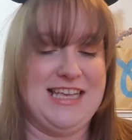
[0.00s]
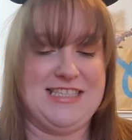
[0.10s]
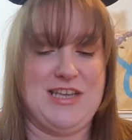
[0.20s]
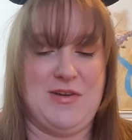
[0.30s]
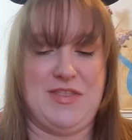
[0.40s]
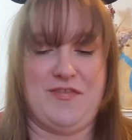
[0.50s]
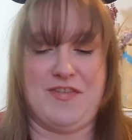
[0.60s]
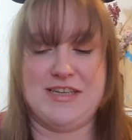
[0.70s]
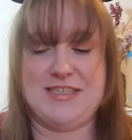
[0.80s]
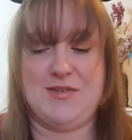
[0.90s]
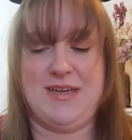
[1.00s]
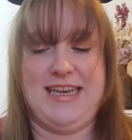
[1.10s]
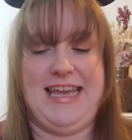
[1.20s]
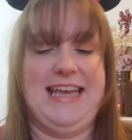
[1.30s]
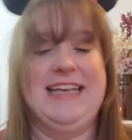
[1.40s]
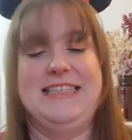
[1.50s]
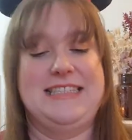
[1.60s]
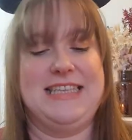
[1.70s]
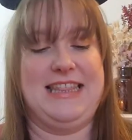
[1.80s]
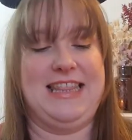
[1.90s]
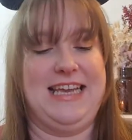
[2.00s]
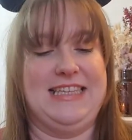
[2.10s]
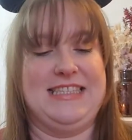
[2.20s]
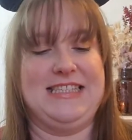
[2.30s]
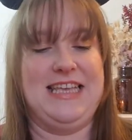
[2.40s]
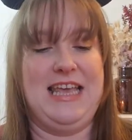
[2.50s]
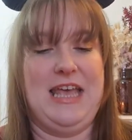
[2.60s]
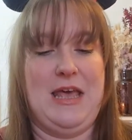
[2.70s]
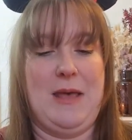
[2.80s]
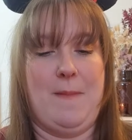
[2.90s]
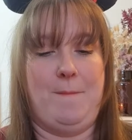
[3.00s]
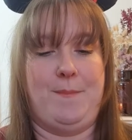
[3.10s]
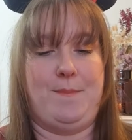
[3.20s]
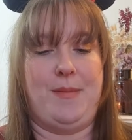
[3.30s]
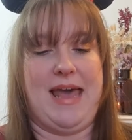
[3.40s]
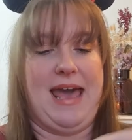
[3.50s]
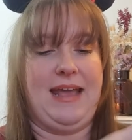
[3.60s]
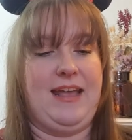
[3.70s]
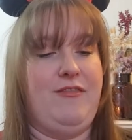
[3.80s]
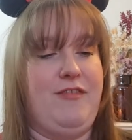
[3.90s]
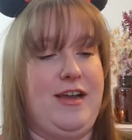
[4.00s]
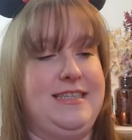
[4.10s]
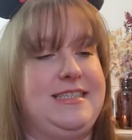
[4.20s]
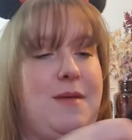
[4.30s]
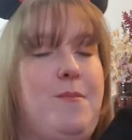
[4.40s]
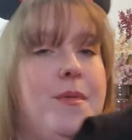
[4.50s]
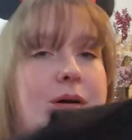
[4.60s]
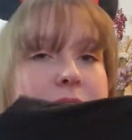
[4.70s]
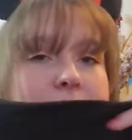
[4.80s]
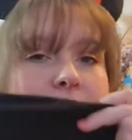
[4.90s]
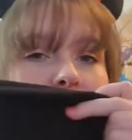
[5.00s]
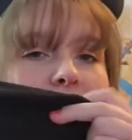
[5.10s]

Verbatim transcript: So the first one is this black, very simple